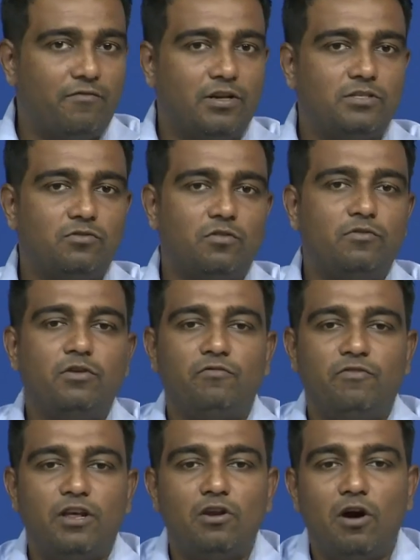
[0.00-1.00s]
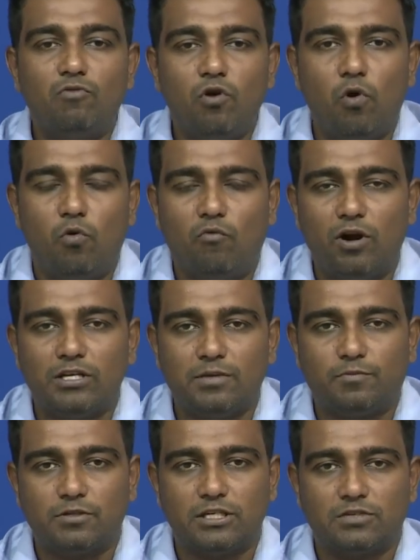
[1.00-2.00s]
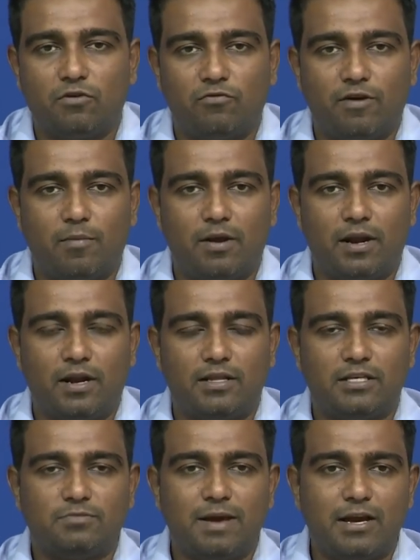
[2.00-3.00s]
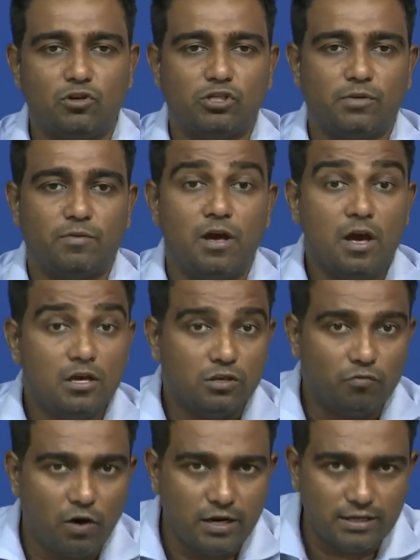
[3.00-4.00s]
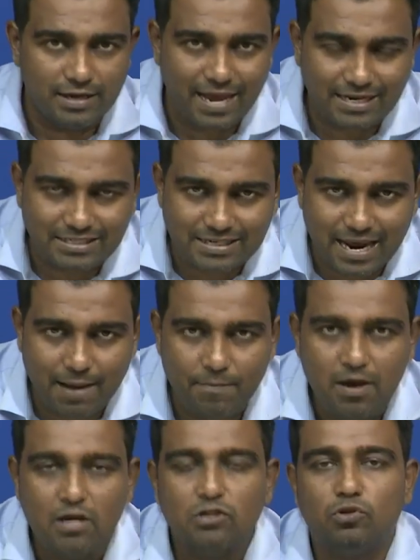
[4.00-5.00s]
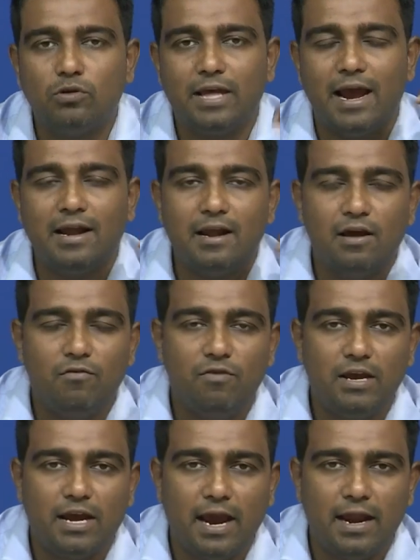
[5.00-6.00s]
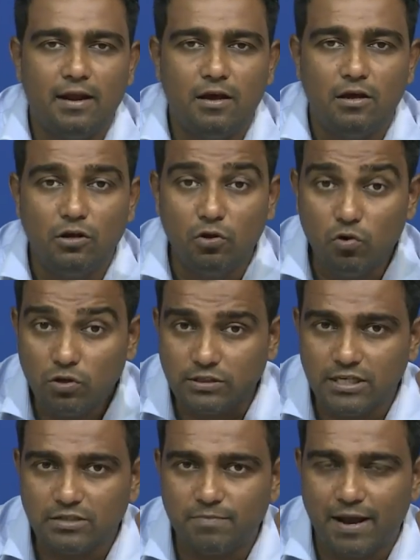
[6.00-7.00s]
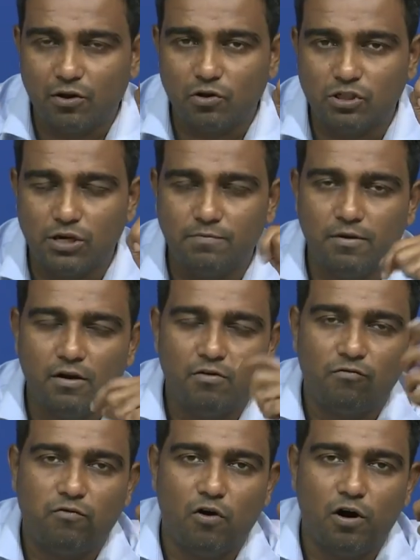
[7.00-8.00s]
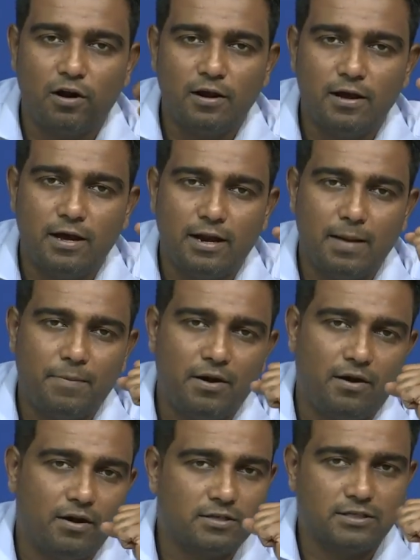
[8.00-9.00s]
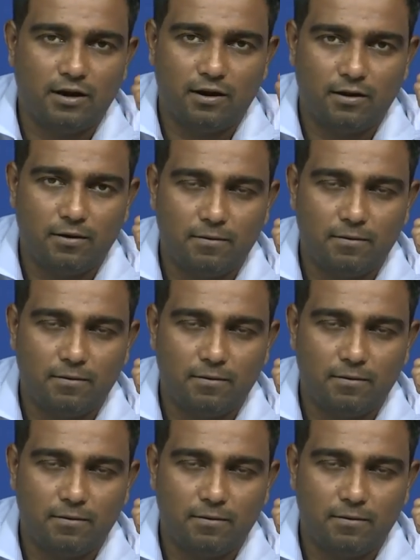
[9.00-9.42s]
once you, we, we now know what is the process for fabricating this microchip. So, what is the next step so that we can use this microchip for rapid drug screening.